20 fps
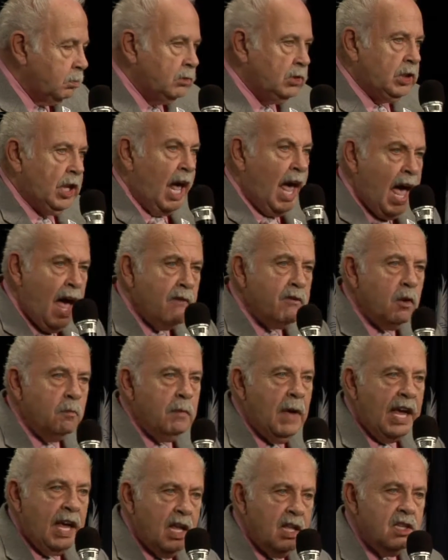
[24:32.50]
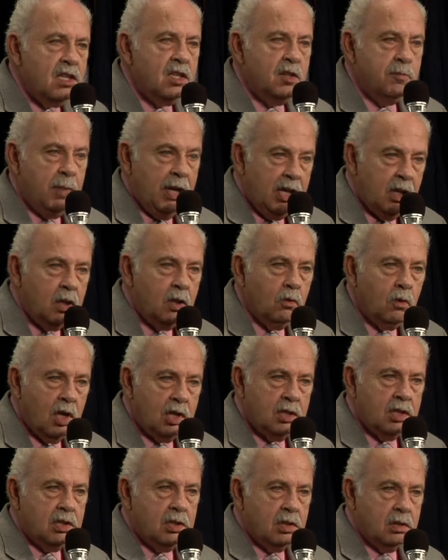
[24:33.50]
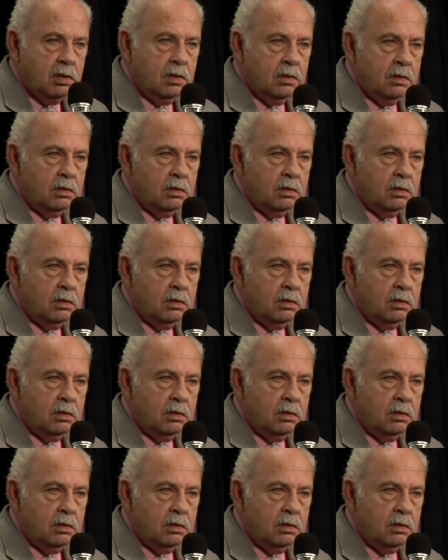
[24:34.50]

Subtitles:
To have a man speak to us